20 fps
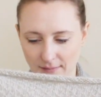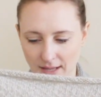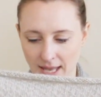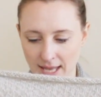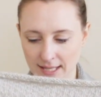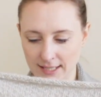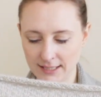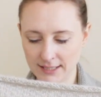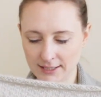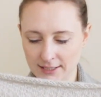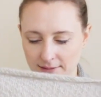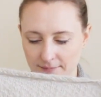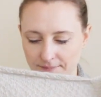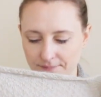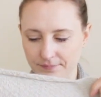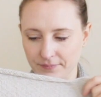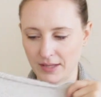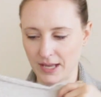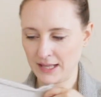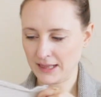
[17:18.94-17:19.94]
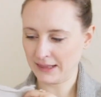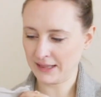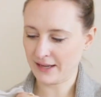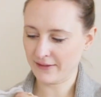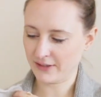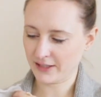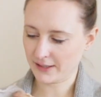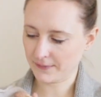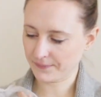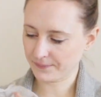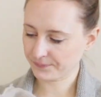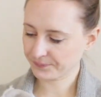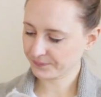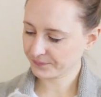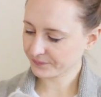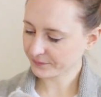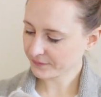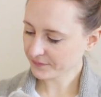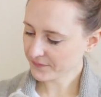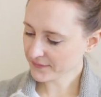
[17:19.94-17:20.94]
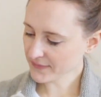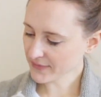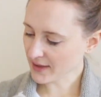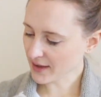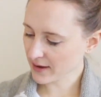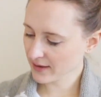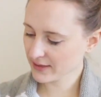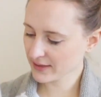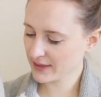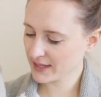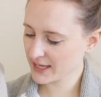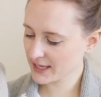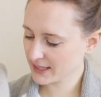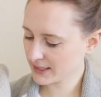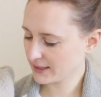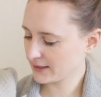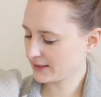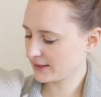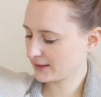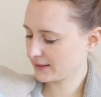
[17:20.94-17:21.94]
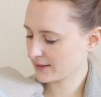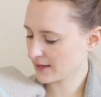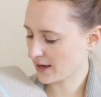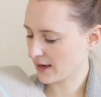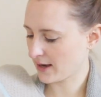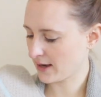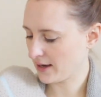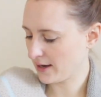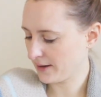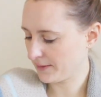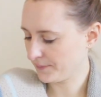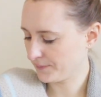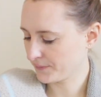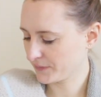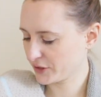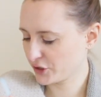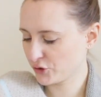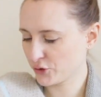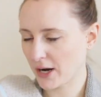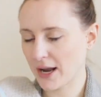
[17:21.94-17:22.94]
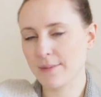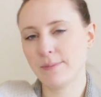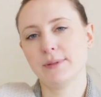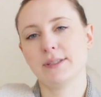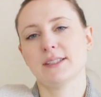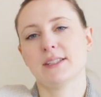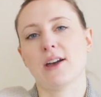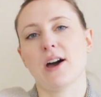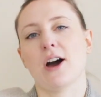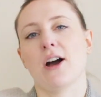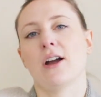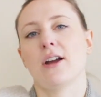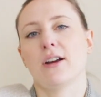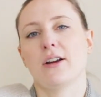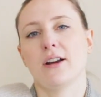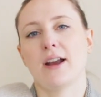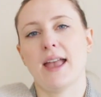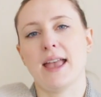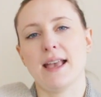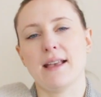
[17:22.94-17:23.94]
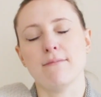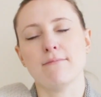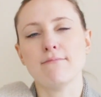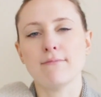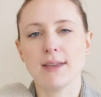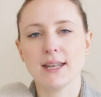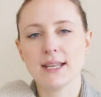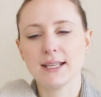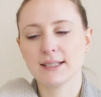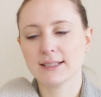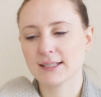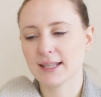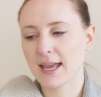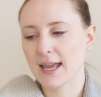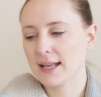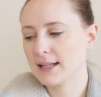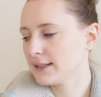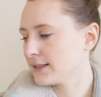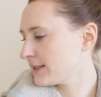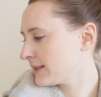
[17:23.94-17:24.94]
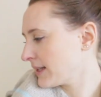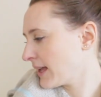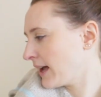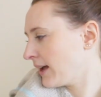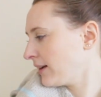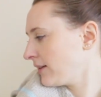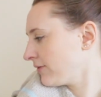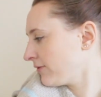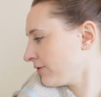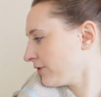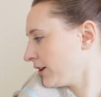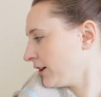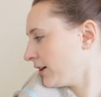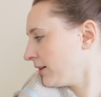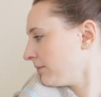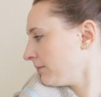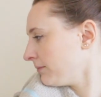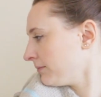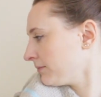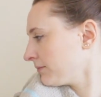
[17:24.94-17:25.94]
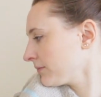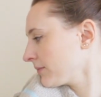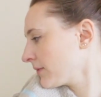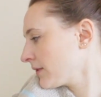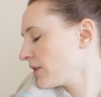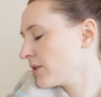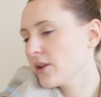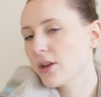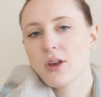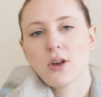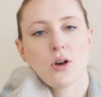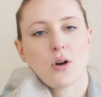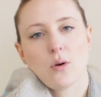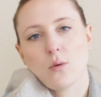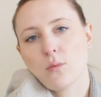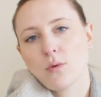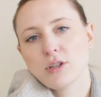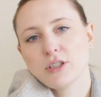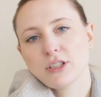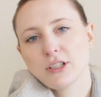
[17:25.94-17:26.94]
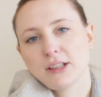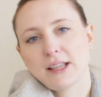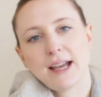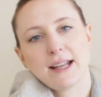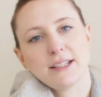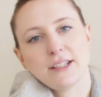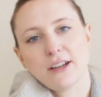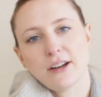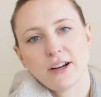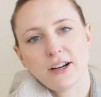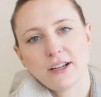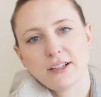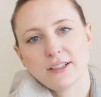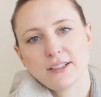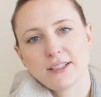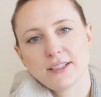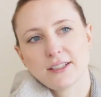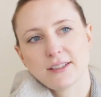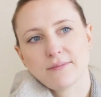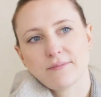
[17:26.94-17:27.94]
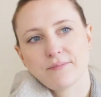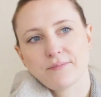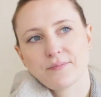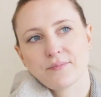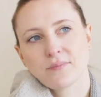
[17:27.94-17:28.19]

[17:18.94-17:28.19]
and I love it. These stripes are a mini skein set from Wonderland Yarns.